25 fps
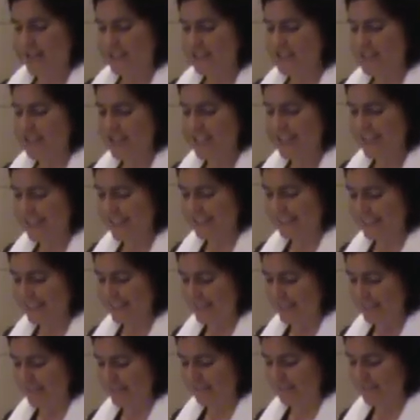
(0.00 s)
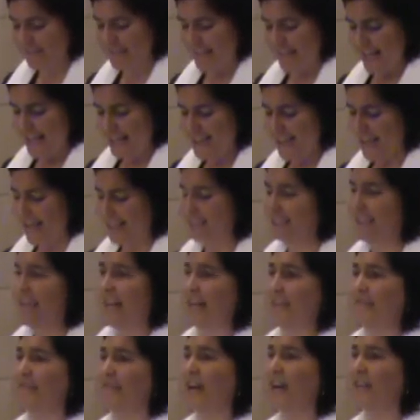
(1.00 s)
She had lived that
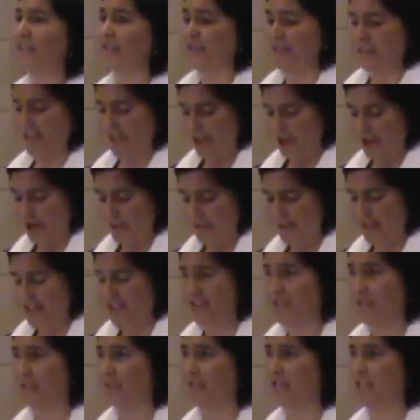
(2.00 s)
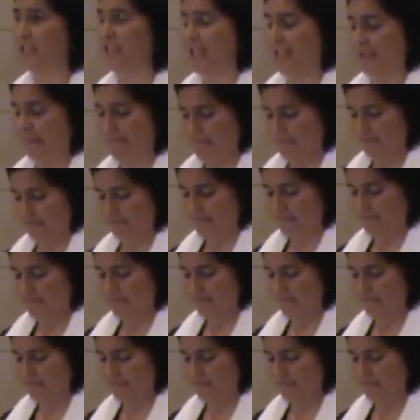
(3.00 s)
life under the communist regime.